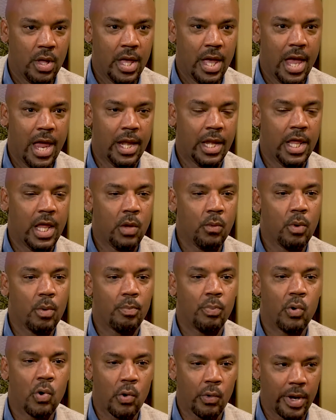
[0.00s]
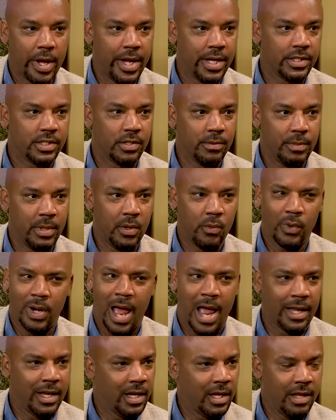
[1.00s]
And he would pour into me when I
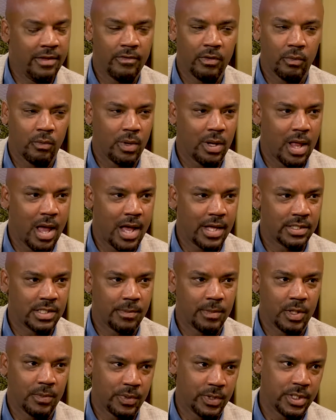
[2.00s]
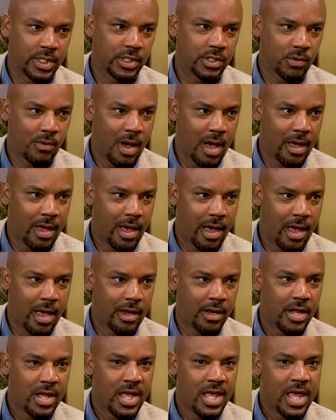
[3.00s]
didn't even realize some of the potential I had.
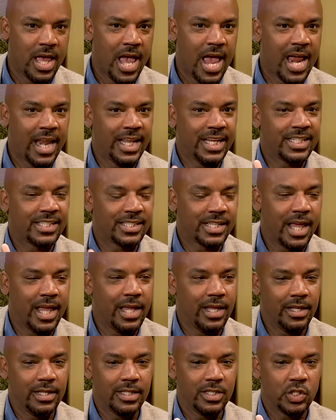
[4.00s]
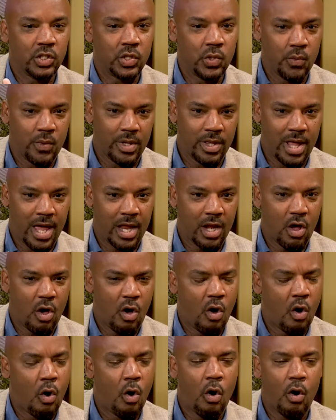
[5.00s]
And he stayed doing that
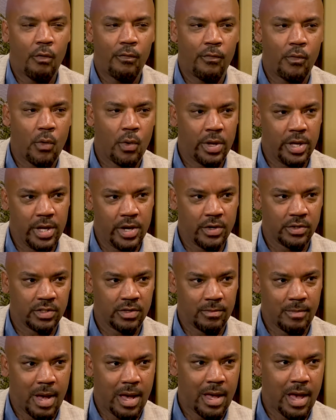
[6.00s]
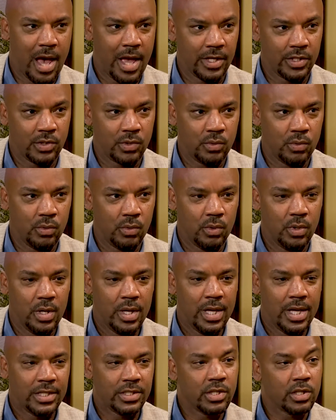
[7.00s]
all 4 years of my high school,
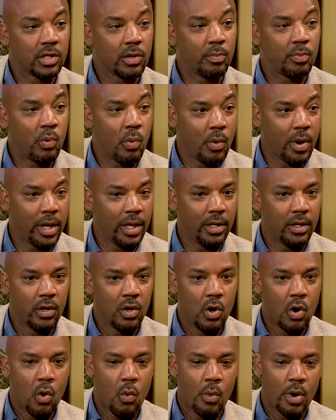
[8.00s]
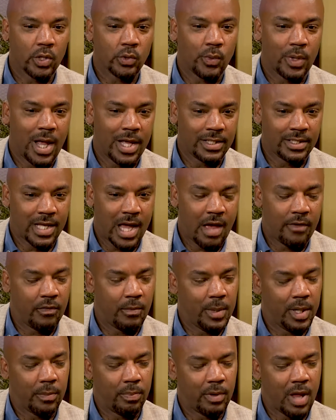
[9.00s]
to the point where when it's time for me
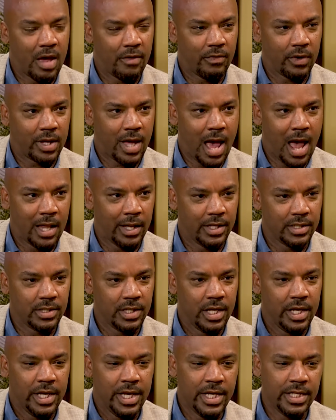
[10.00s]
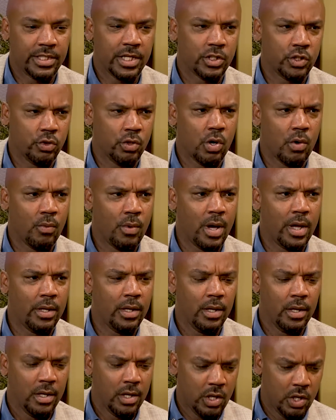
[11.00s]
to apply for college, he said, you know what?
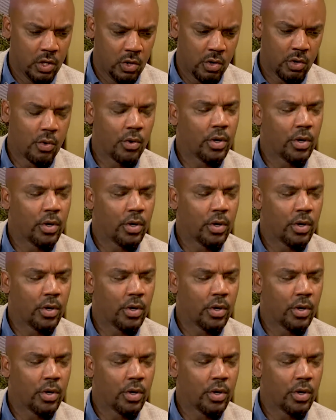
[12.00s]
You're going